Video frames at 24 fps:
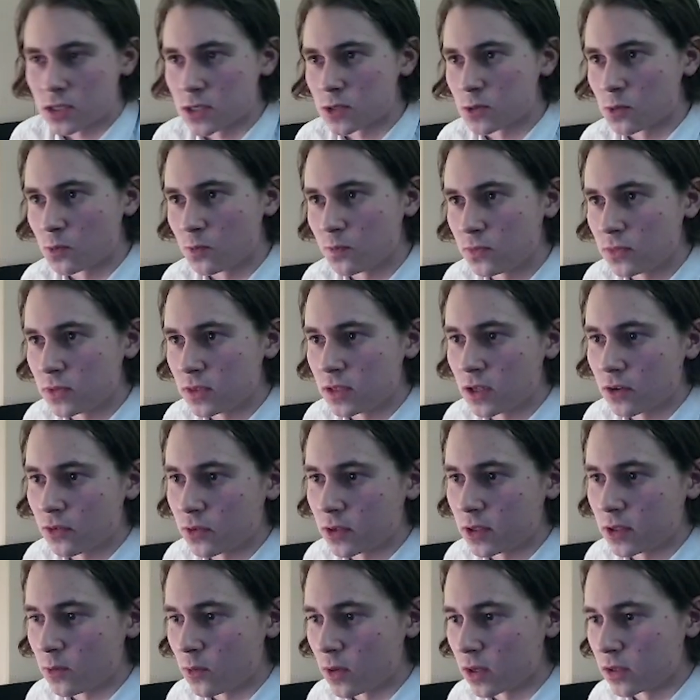is
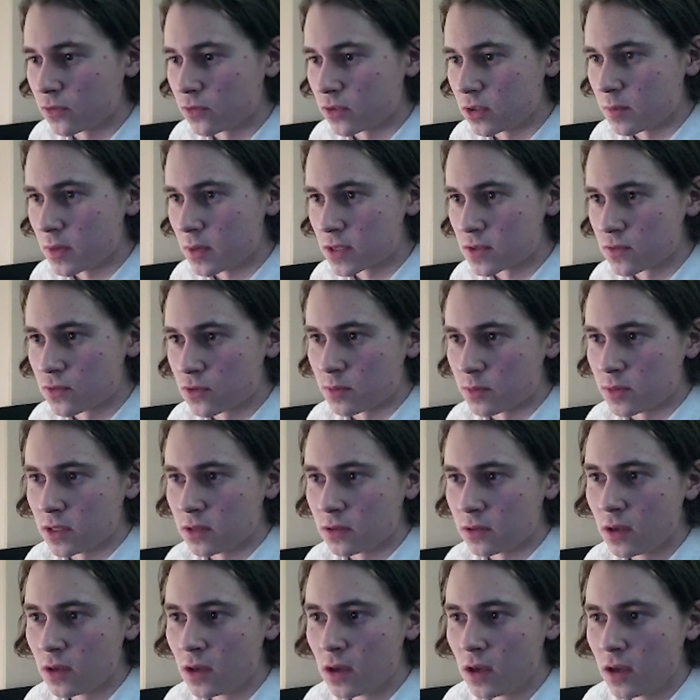definitely one of the best for me,